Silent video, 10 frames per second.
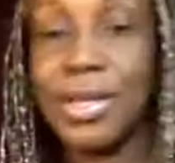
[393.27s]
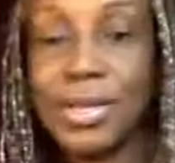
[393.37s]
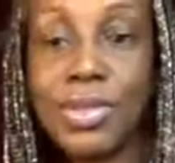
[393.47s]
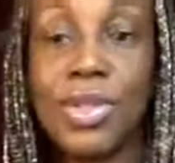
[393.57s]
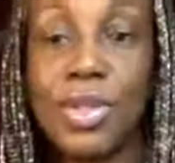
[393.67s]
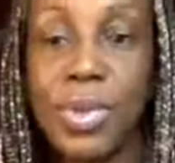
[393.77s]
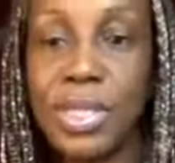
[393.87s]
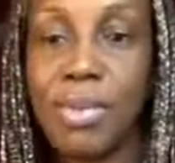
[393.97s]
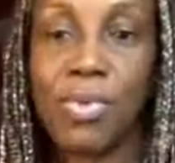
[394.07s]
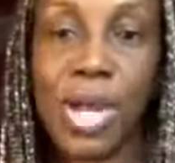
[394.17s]
So the
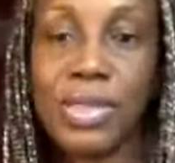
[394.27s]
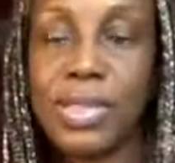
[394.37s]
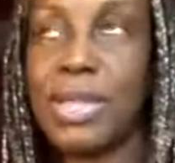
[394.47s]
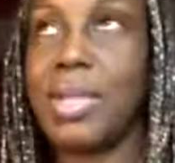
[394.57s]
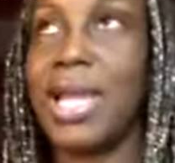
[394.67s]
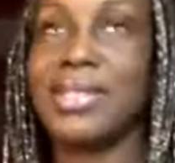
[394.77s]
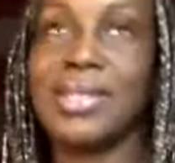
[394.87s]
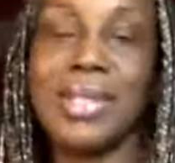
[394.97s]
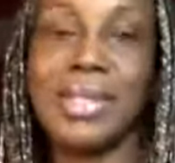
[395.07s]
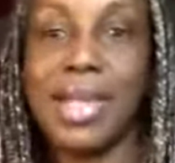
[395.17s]
U.S. Hemp Roundtable acts
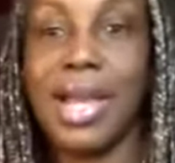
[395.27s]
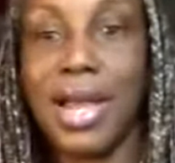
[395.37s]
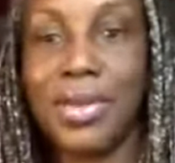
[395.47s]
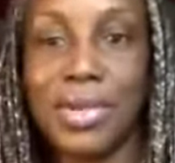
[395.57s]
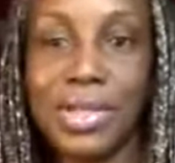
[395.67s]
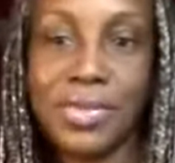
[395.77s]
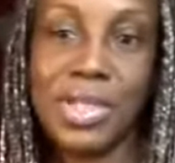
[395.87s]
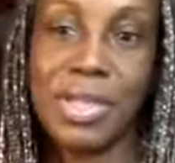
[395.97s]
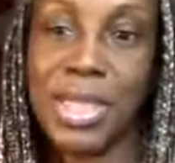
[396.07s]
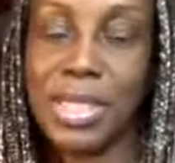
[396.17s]
as like the Congress of
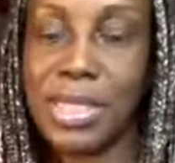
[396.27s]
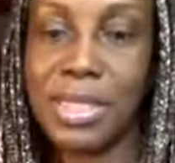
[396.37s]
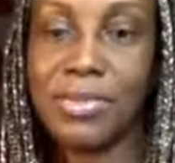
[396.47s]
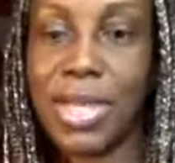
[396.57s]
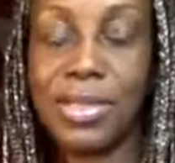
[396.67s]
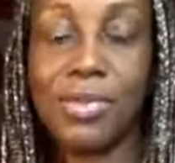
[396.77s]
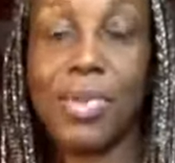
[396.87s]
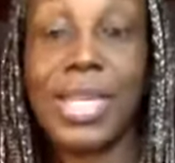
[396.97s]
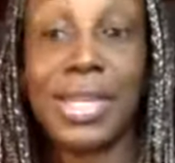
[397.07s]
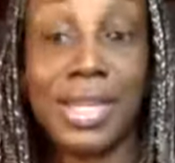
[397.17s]
CBD, right? They're
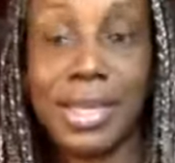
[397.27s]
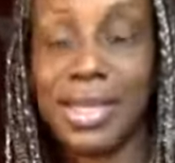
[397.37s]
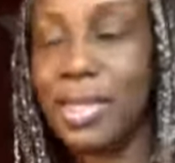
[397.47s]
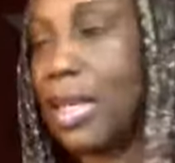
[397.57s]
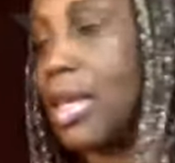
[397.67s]
regulating.